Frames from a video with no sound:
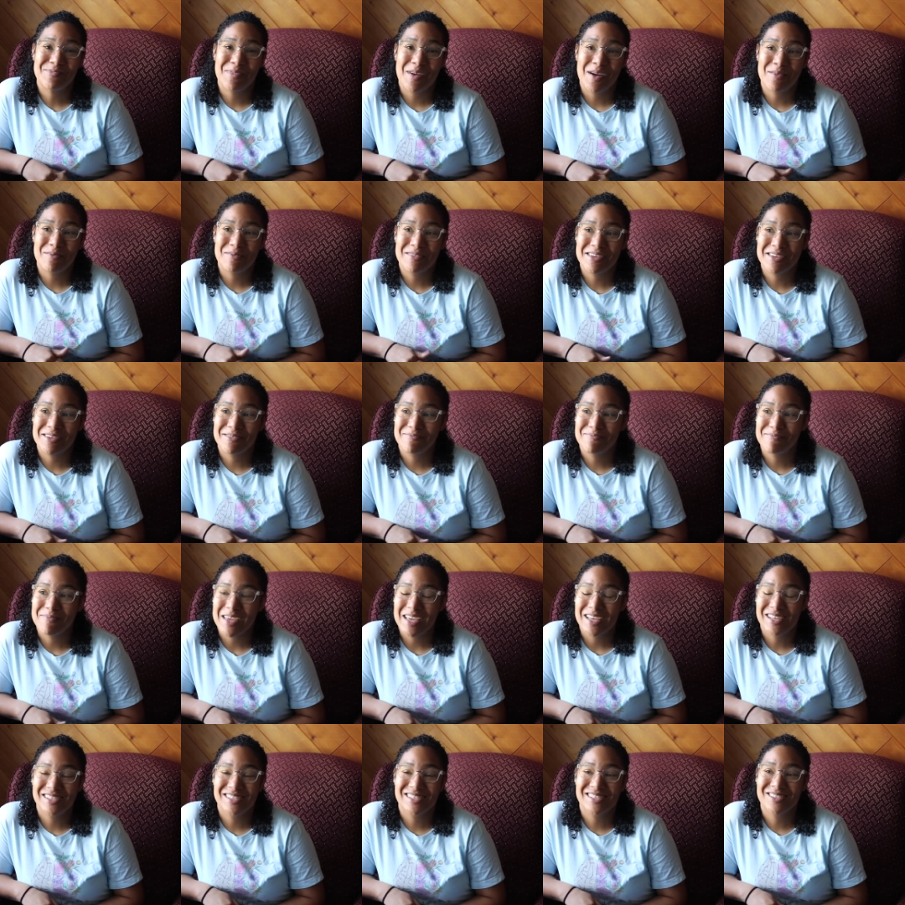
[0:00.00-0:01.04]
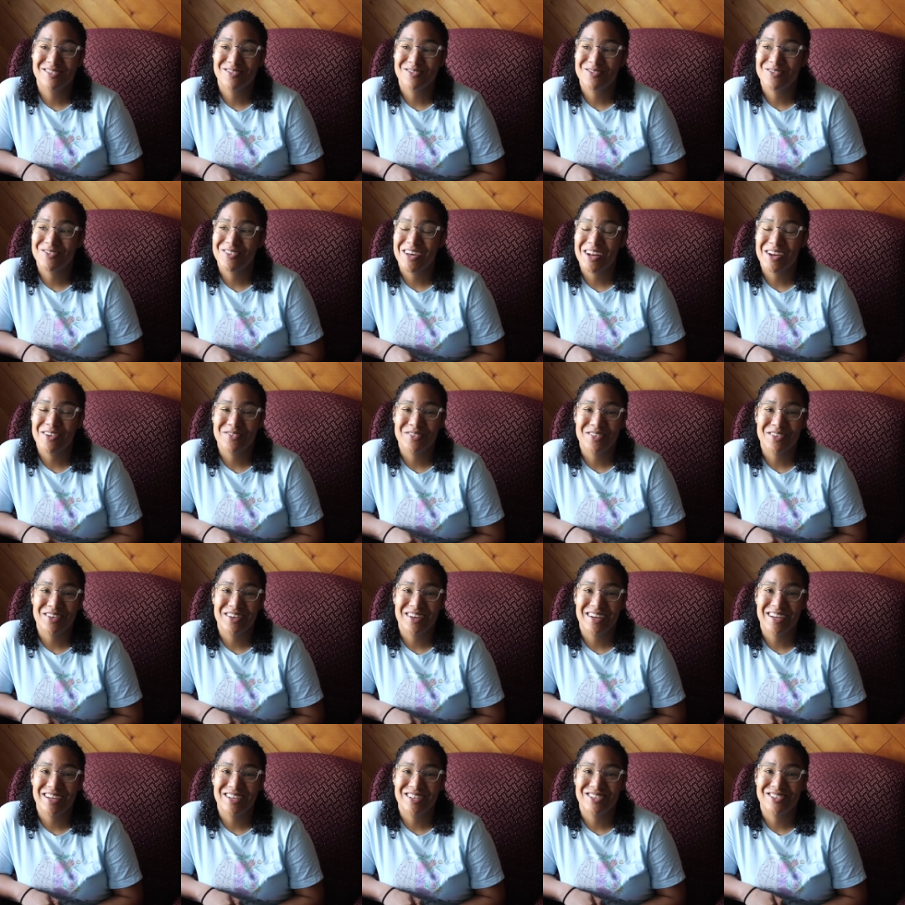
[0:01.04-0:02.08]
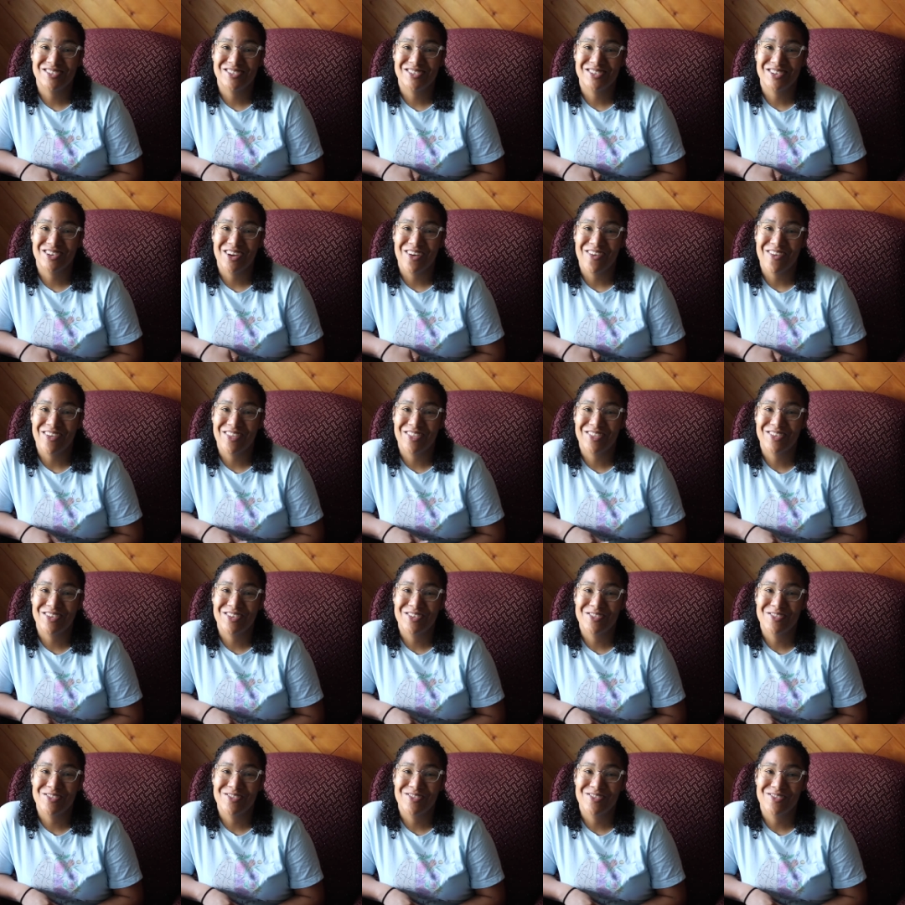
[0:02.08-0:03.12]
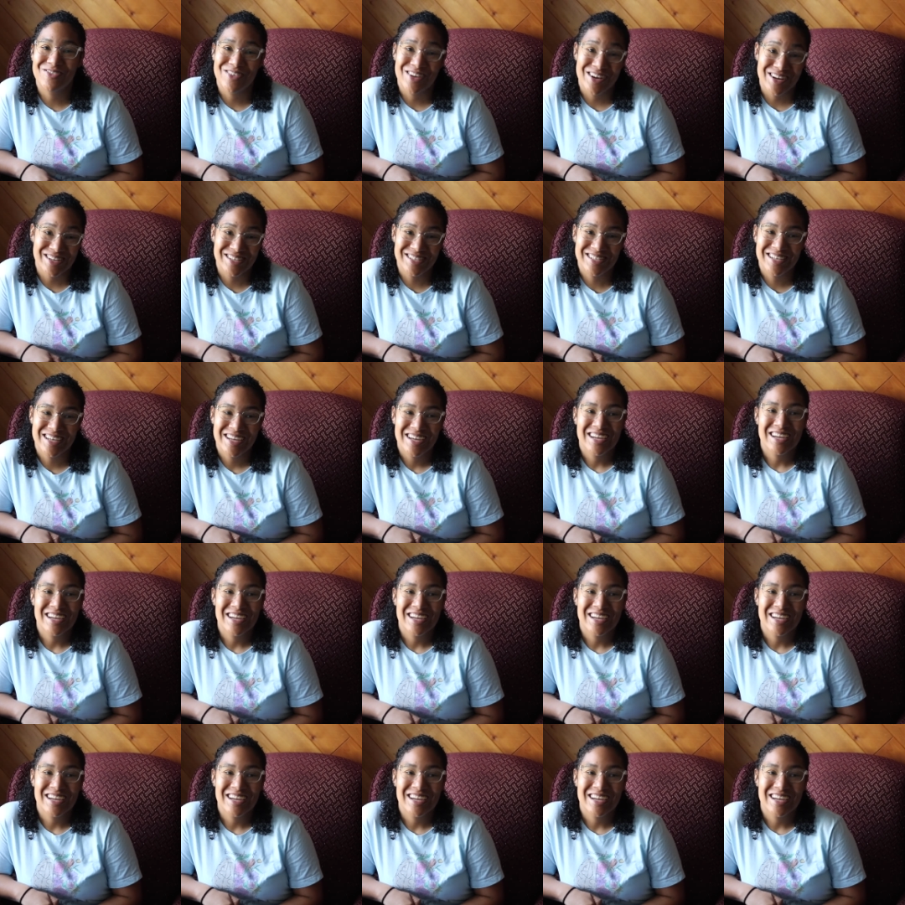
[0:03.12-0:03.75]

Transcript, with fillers: probably makes whatever issues you're going through worse.